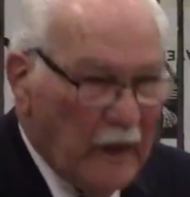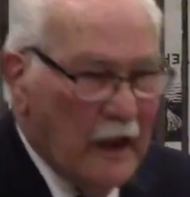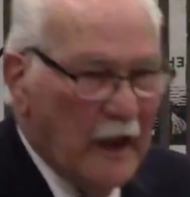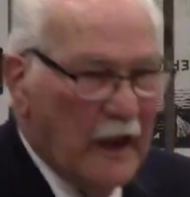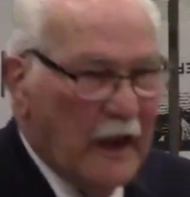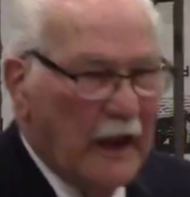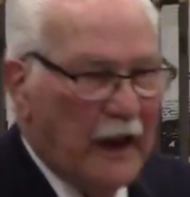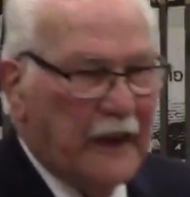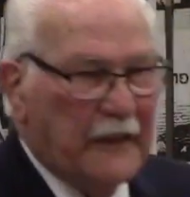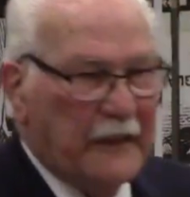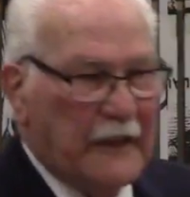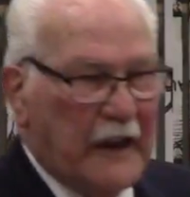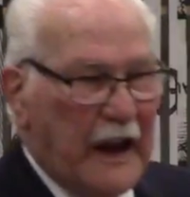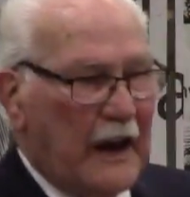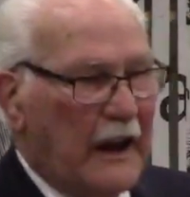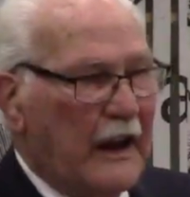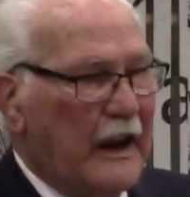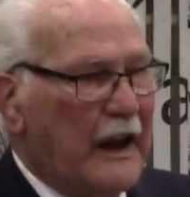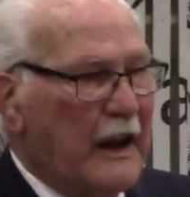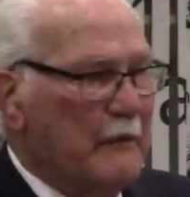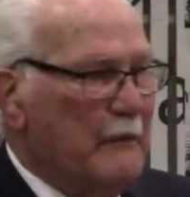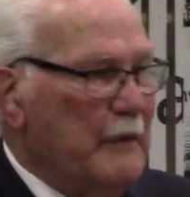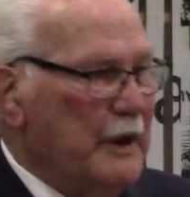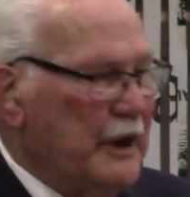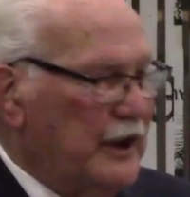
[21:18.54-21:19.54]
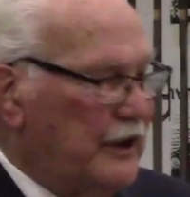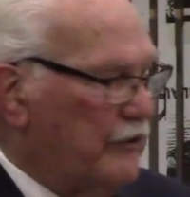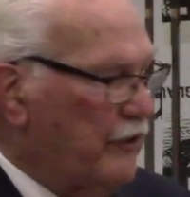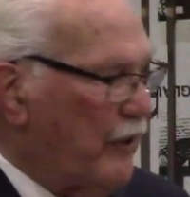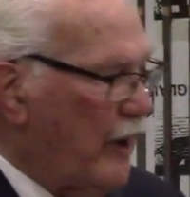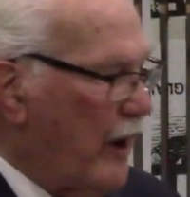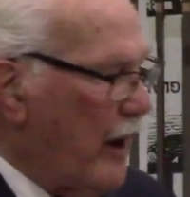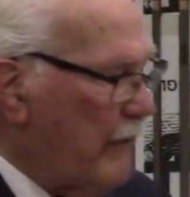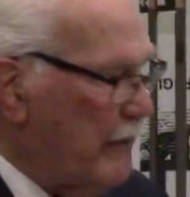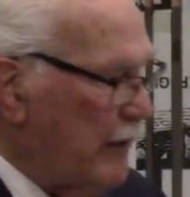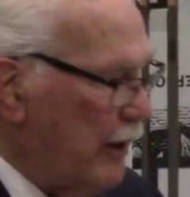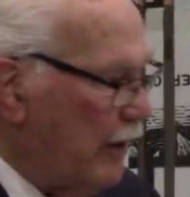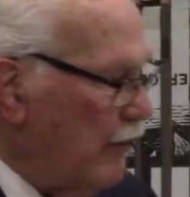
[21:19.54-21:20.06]
and they had an image for
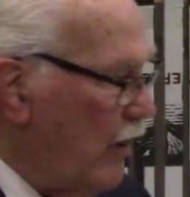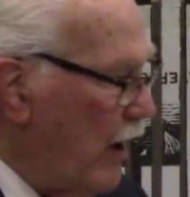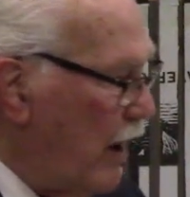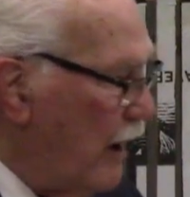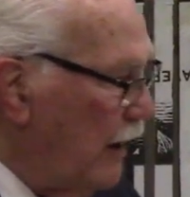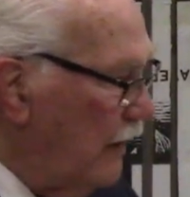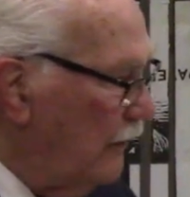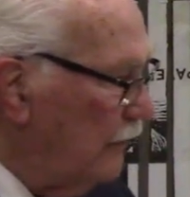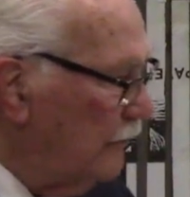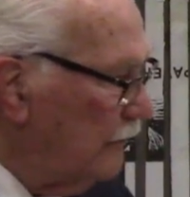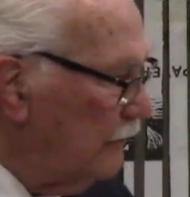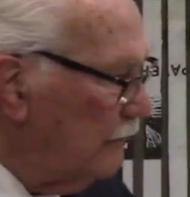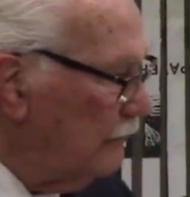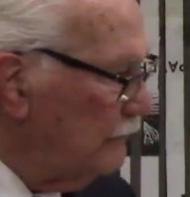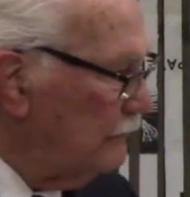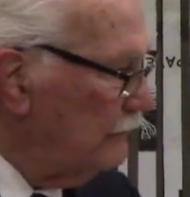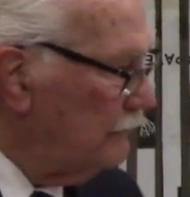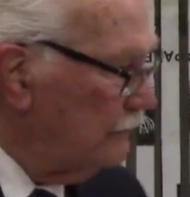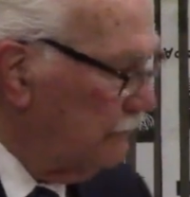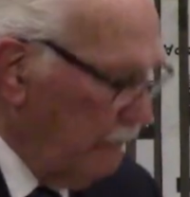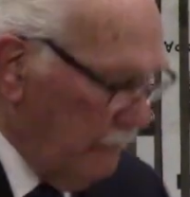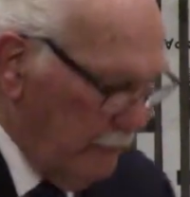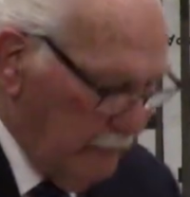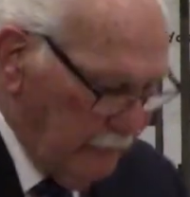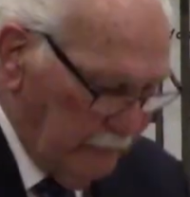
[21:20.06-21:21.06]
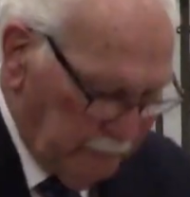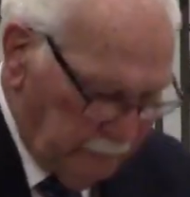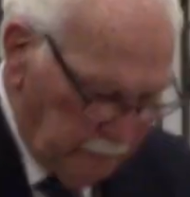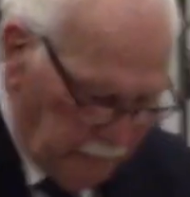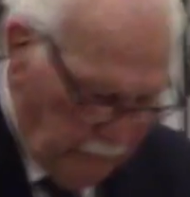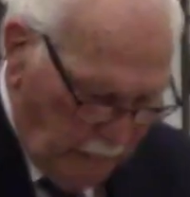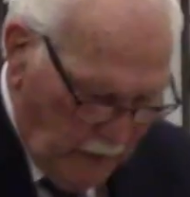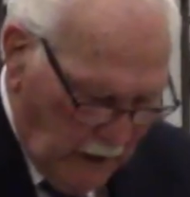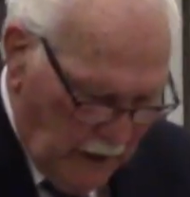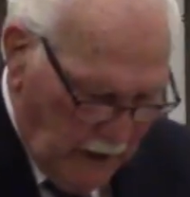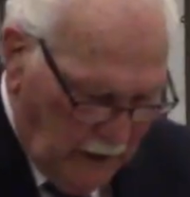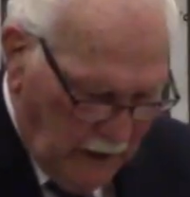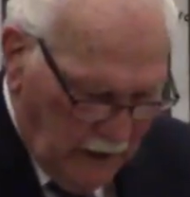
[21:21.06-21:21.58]
every one.
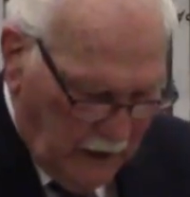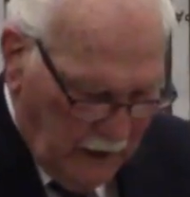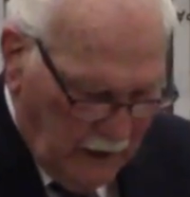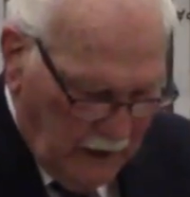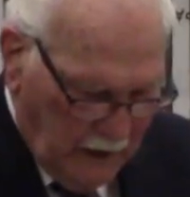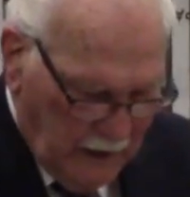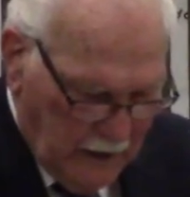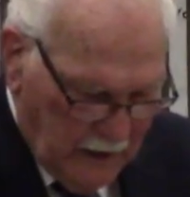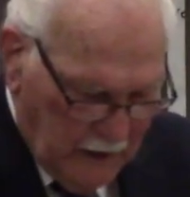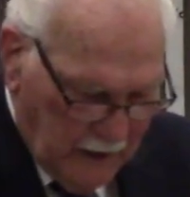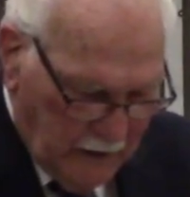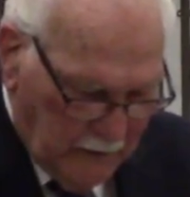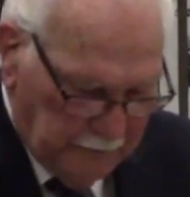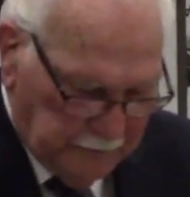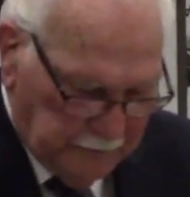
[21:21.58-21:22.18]
And uh,